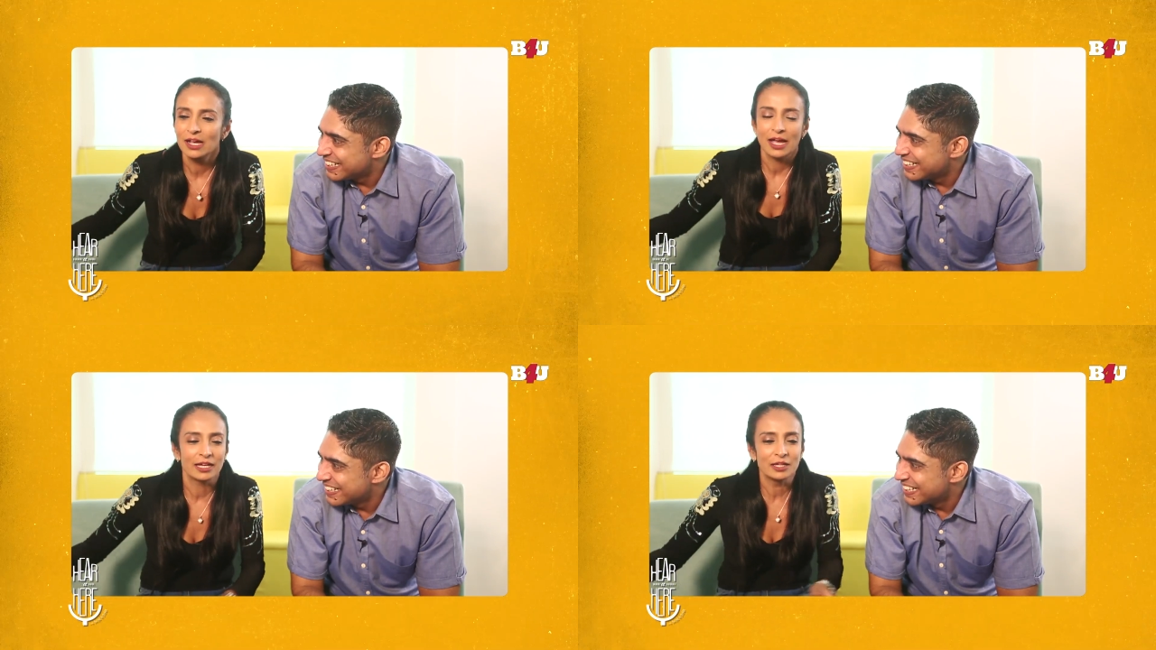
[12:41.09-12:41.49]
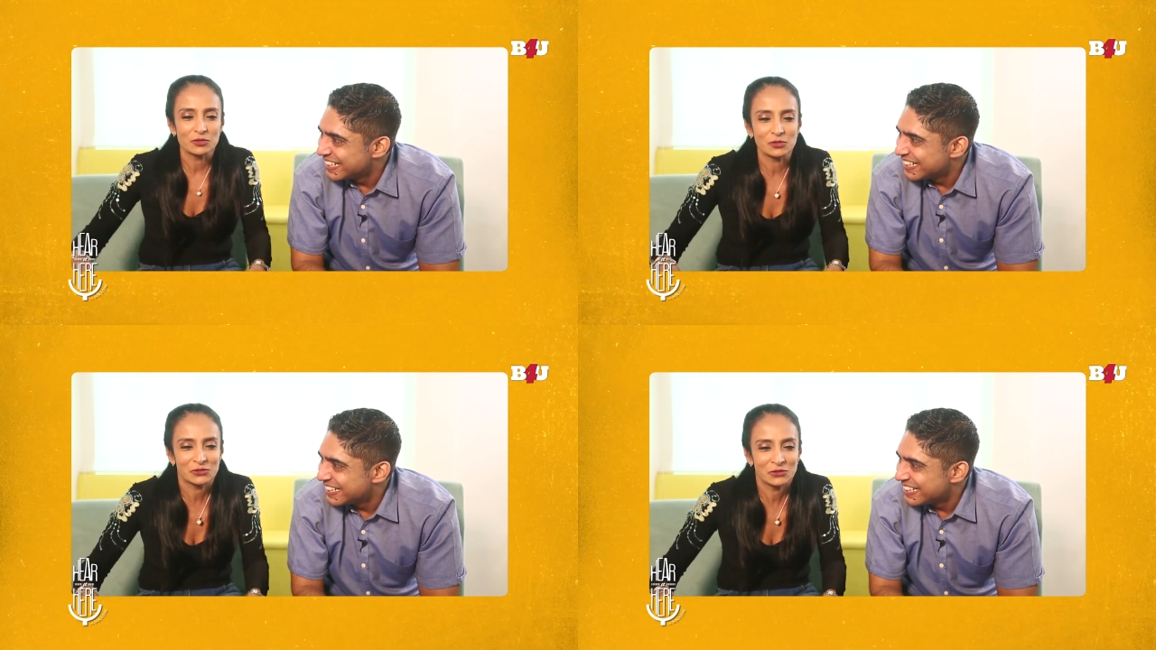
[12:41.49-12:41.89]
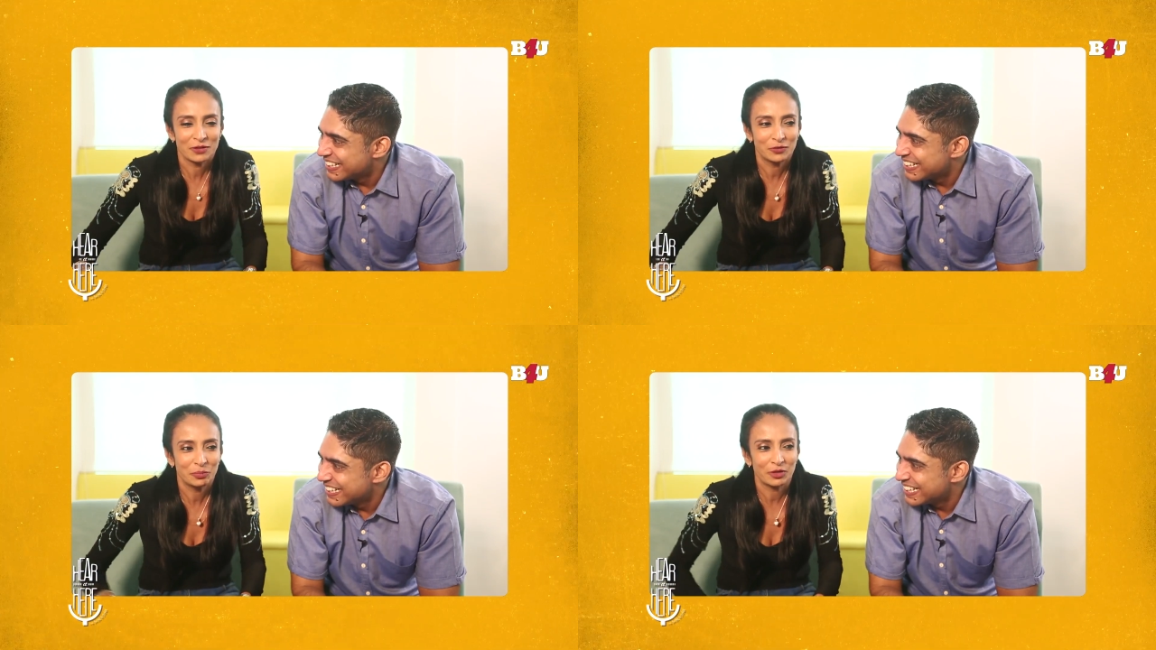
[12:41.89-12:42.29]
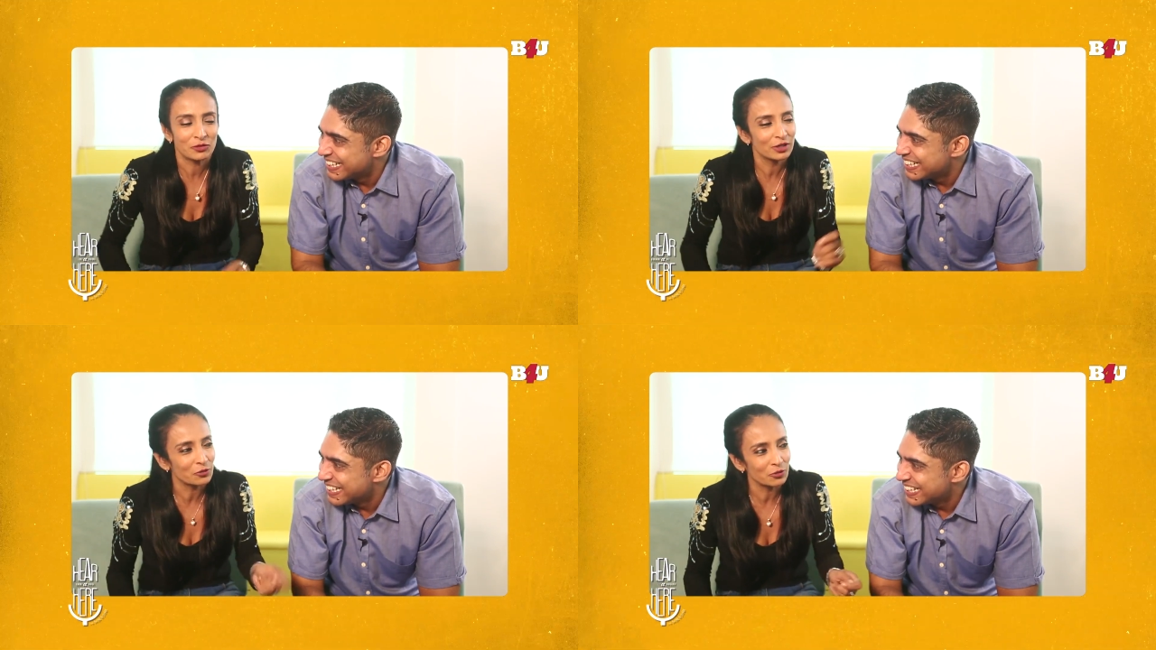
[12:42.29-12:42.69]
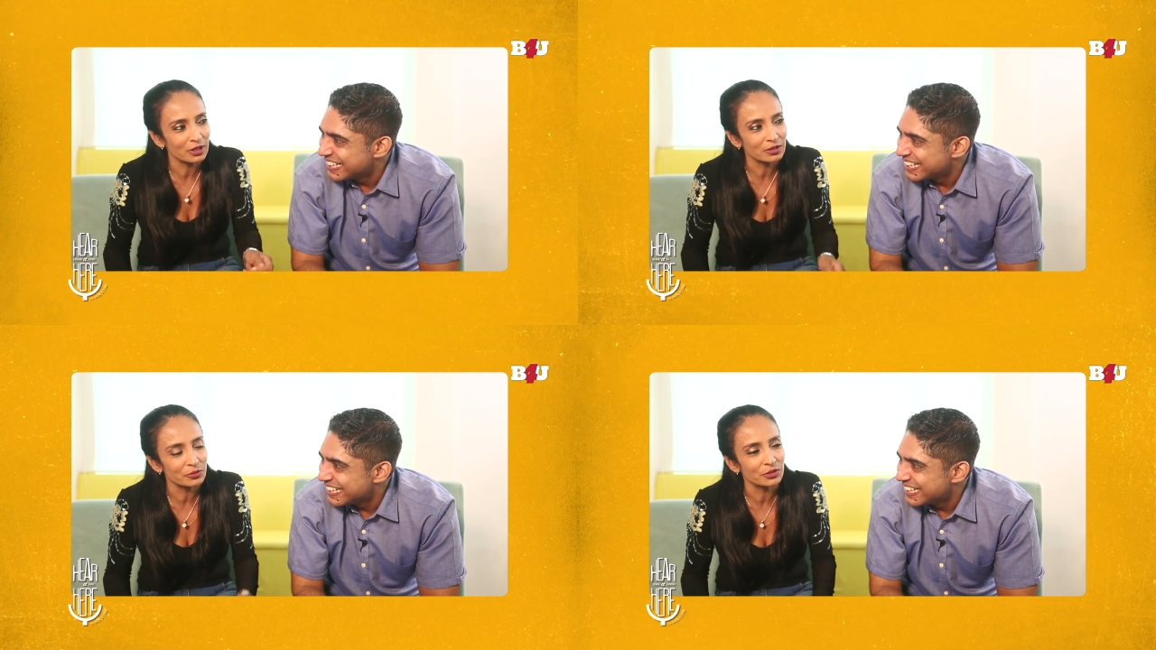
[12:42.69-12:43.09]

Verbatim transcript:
Speaker 1: and he was also there for petrol. He rolled down the